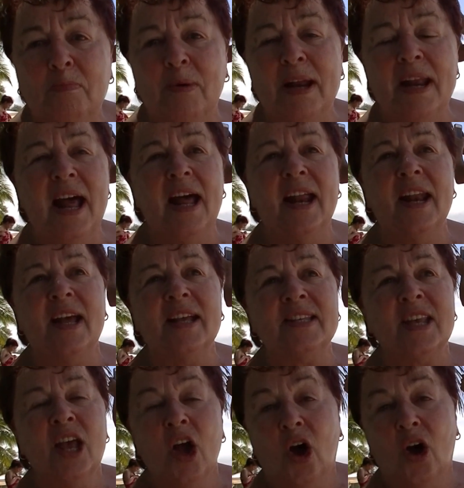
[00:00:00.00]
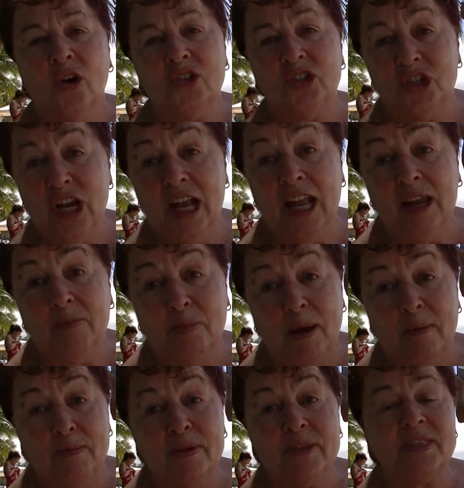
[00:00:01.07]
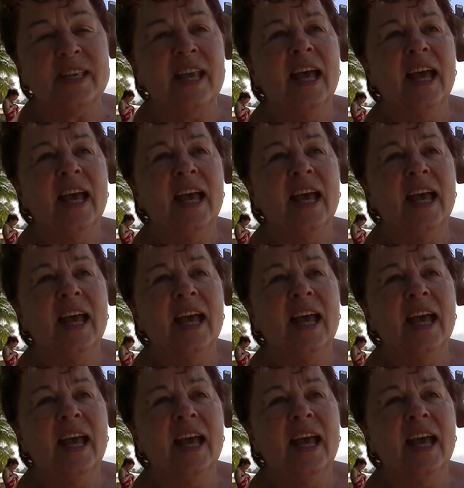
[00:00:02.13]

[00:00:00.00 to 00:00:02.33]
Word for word: bananas or chili peppers.